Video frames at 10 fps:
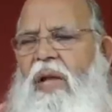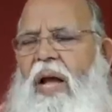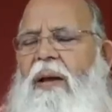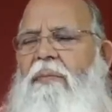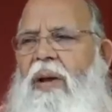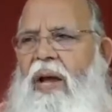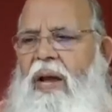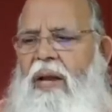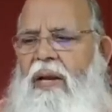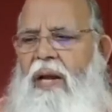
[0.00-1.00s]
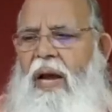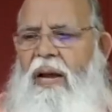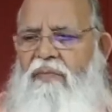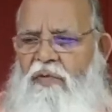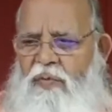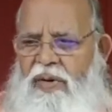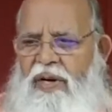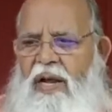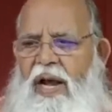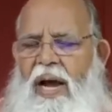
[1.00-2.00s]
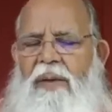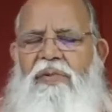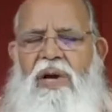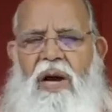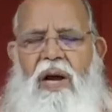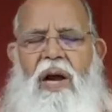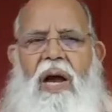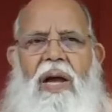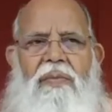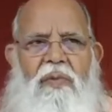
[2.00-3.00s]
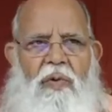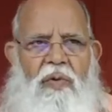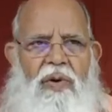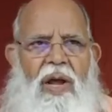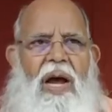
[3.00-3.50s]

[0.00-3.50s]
I am man, I am woman, I am young, I am old,